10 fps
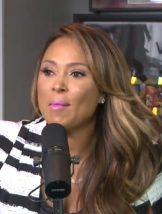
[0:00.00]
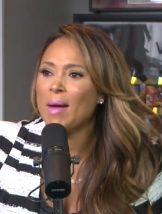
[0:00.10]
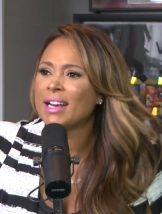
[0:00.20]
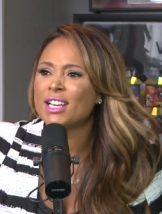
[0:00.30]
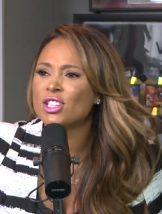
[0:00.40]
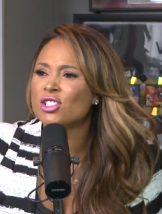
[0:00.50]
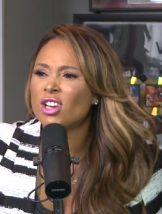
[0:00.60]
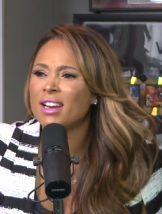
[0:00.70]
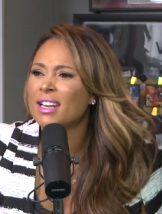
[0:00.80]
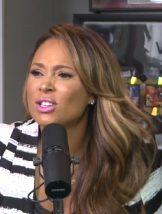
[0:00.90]
come back and
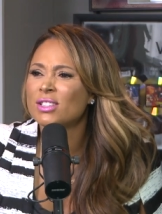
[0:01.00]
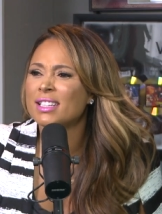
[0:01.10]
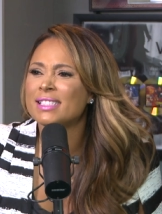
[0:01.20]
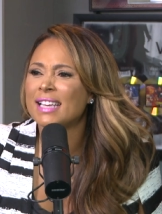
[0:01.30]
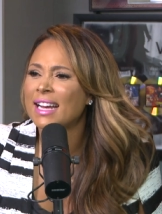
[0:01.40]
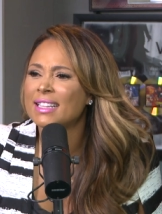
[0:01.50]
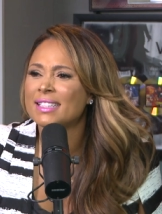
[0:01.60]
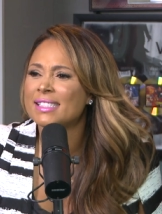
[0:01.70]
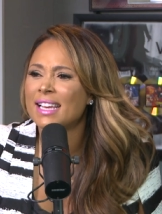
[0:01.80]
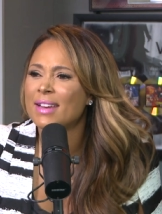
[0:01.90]
Sade looks exactly
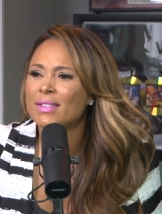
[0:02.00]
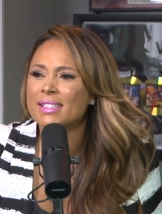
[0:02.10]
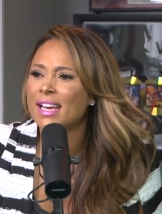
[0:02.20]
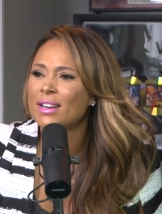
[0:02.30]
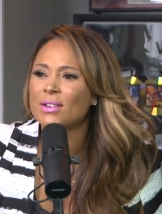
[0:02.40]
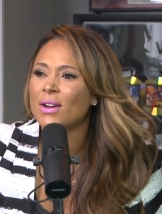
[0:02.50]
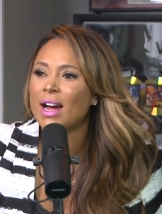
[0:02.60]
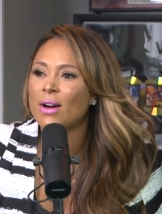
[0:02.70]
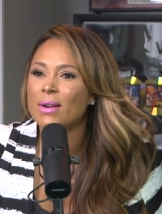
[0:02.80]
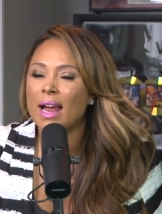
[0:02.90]
the same. It's I don't know
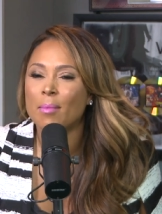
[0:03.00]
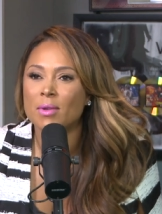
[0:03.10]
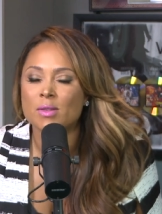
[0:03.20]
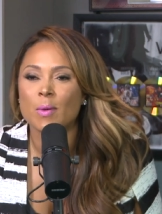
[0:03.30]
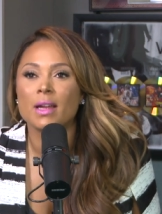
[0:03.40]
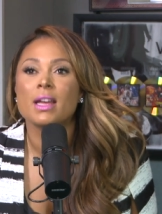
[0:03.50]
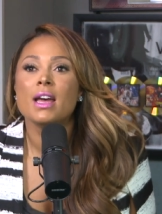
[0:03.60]
how it happens, but